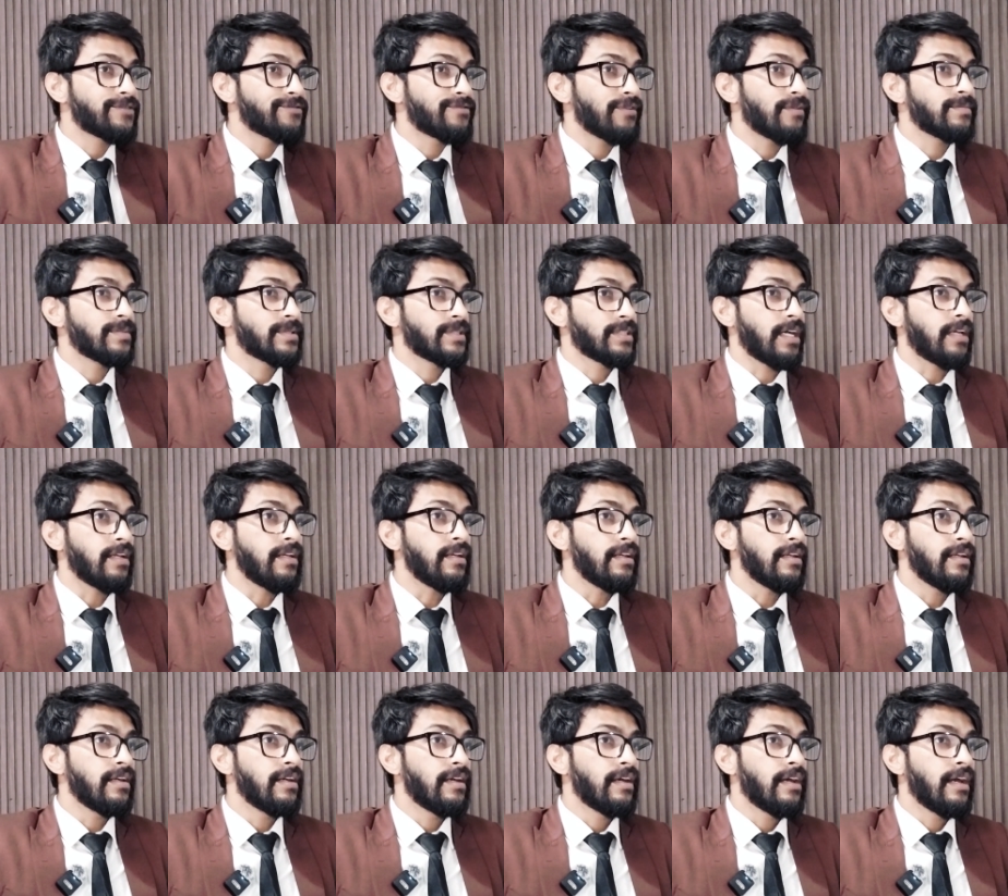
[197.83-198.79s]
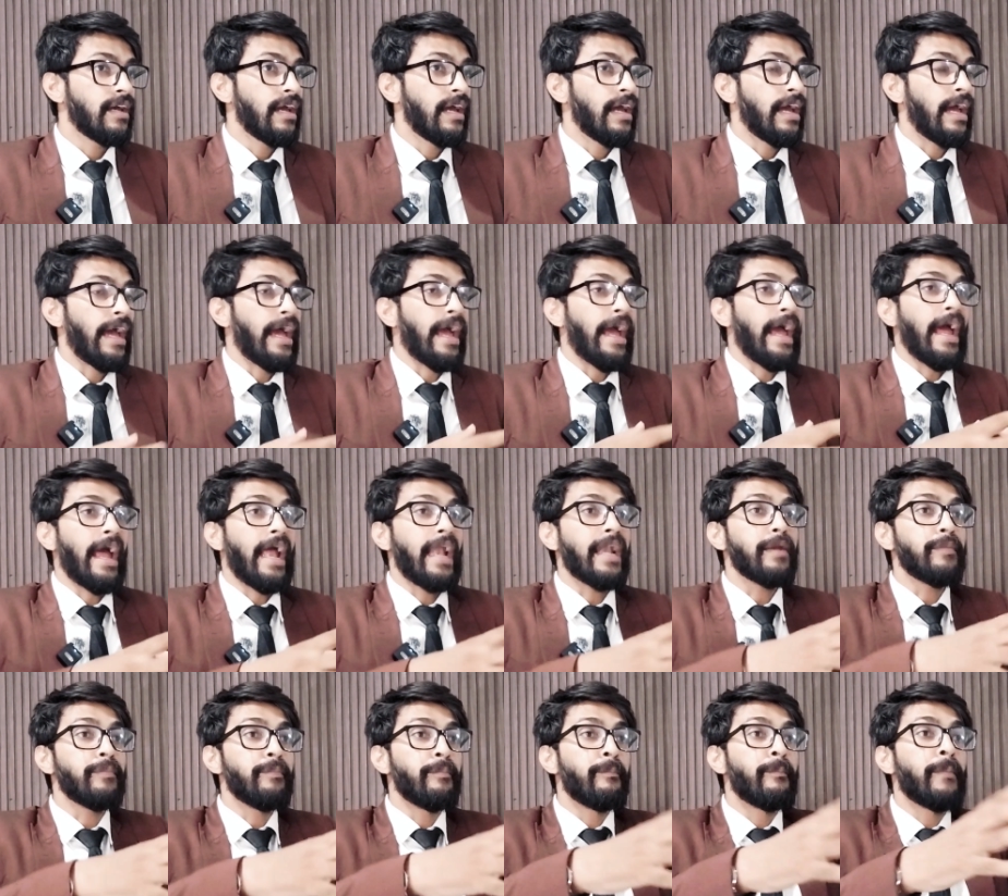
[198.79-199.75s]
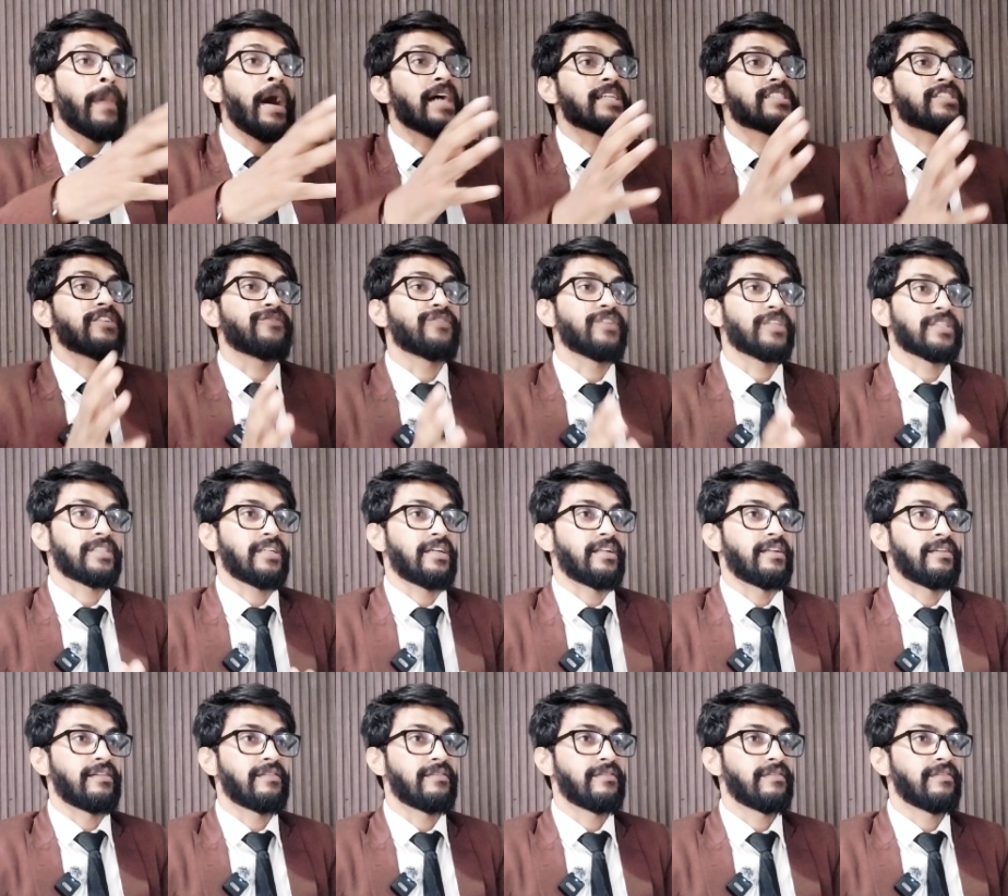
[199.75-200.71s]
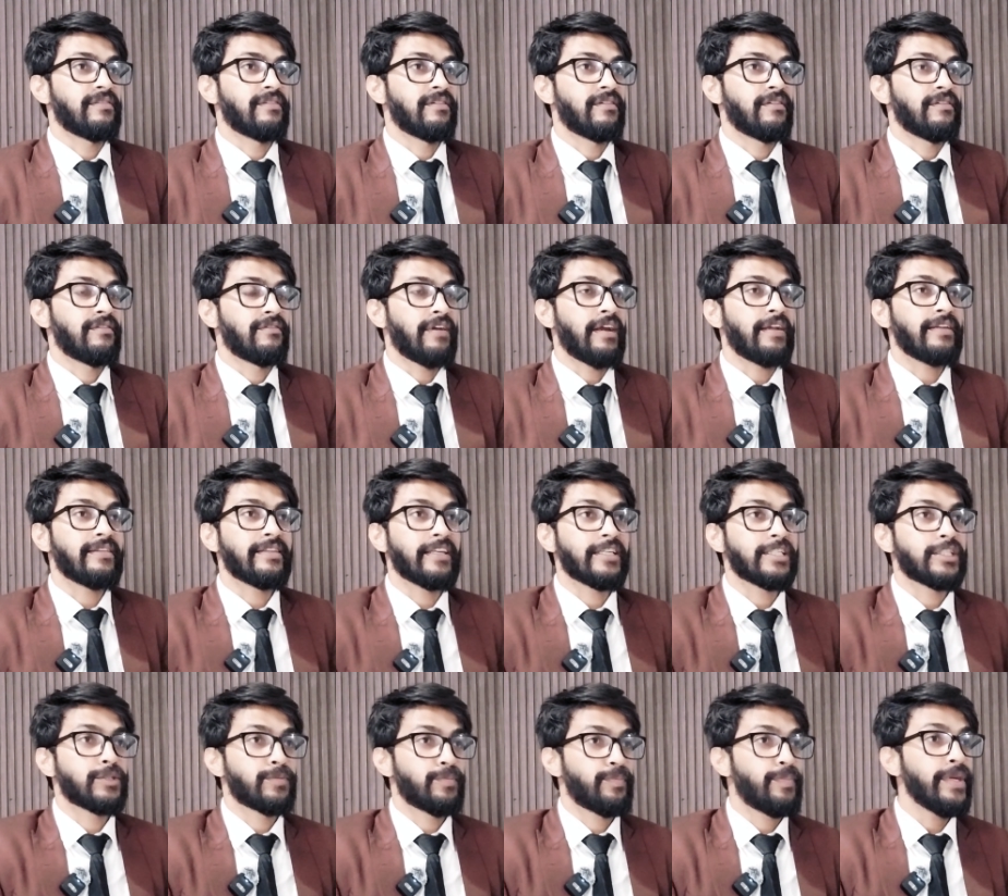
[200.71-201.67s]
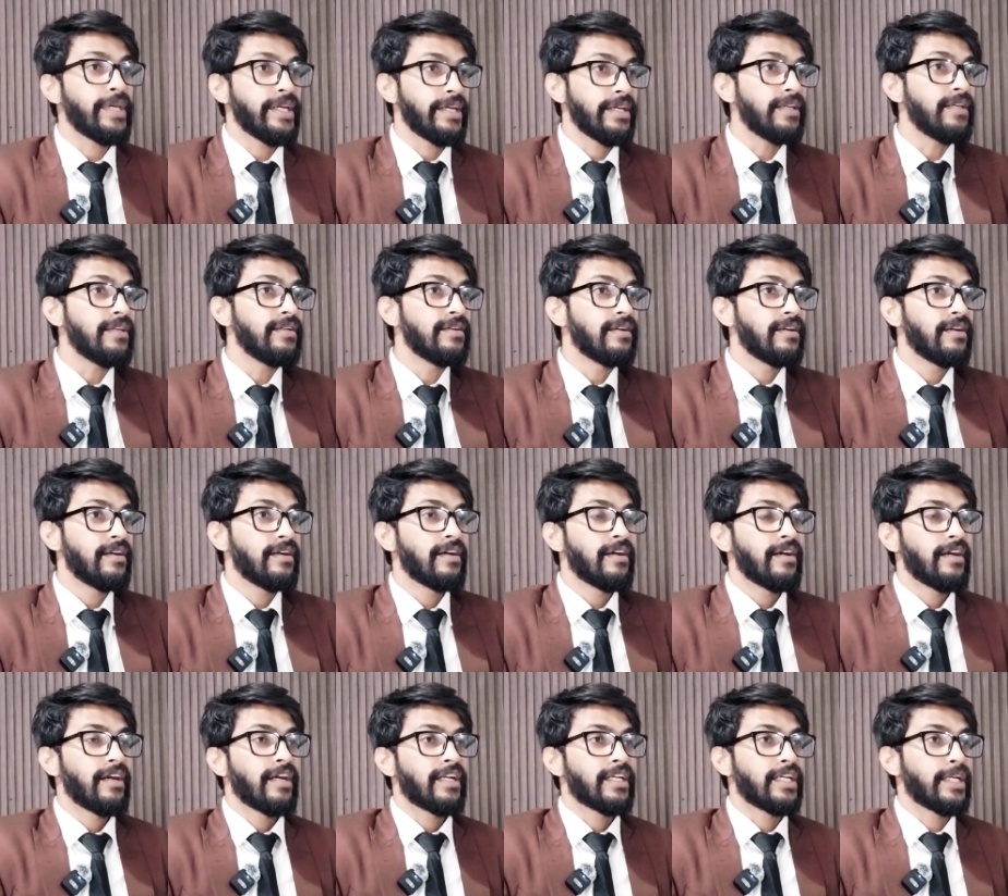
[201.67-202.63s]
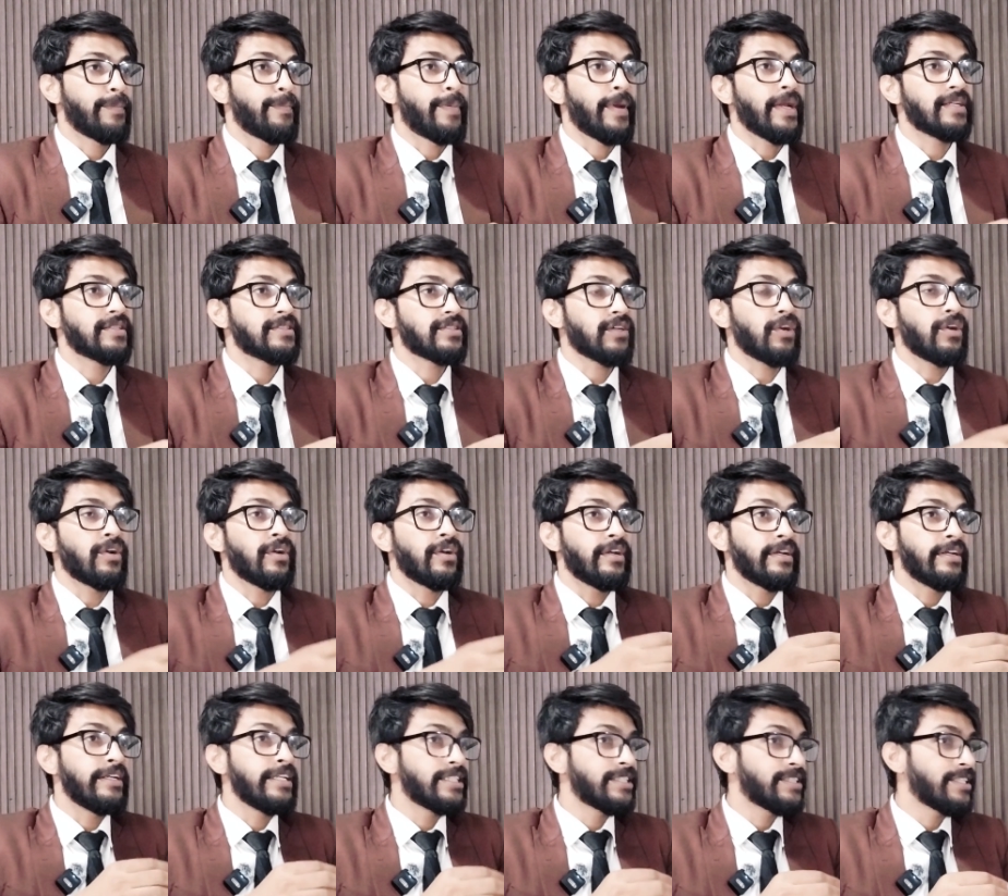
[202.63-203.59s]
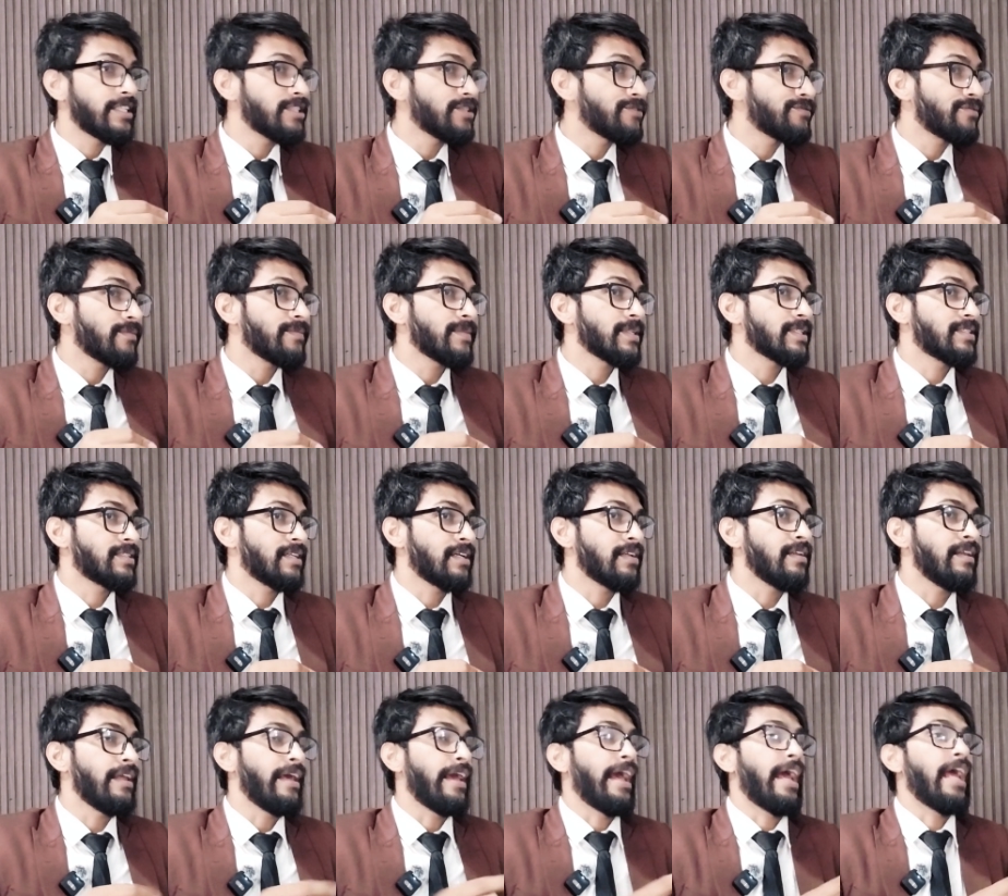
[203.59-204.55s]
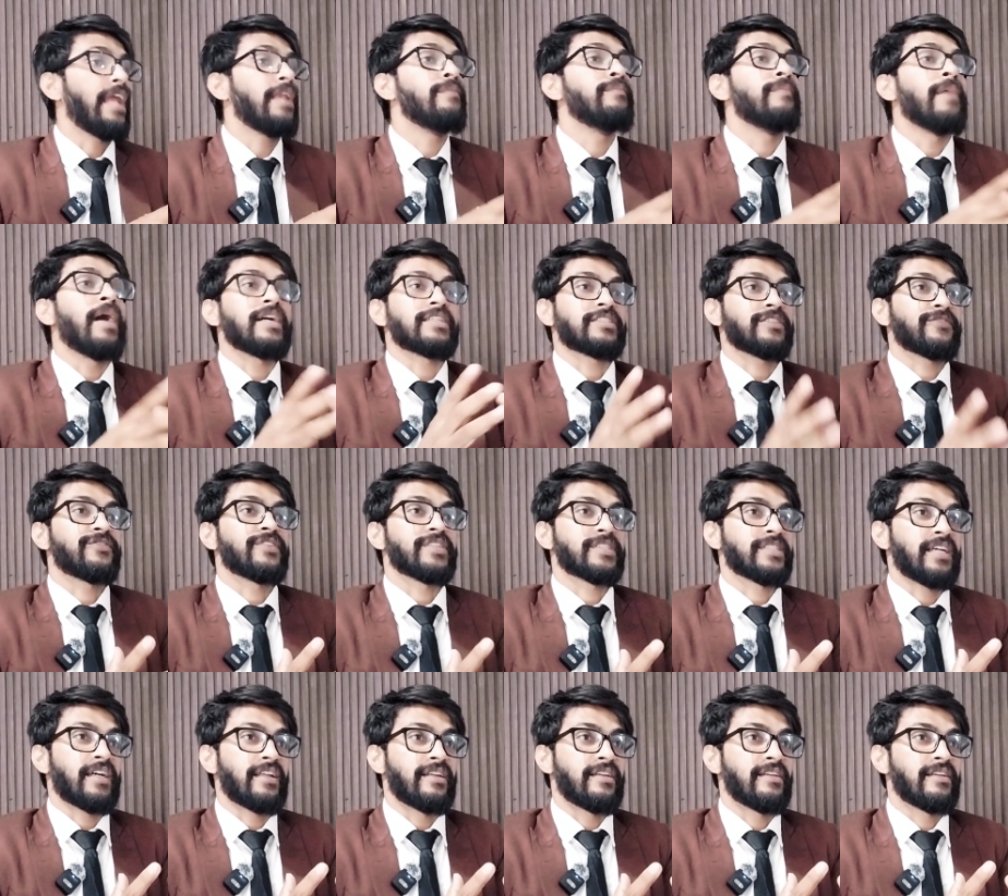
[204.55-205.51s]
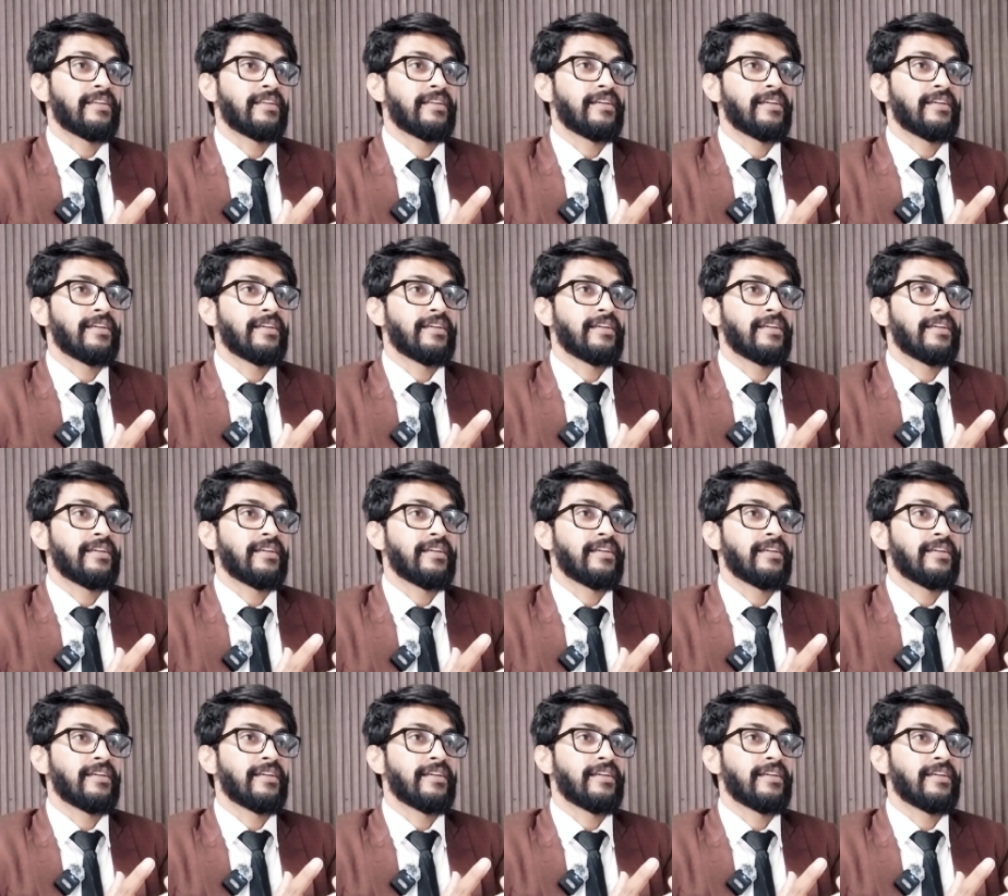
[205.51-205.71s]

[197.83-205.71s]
from sun and mass of the sun, right? The speed depends on distance from the sun and mass of the sun.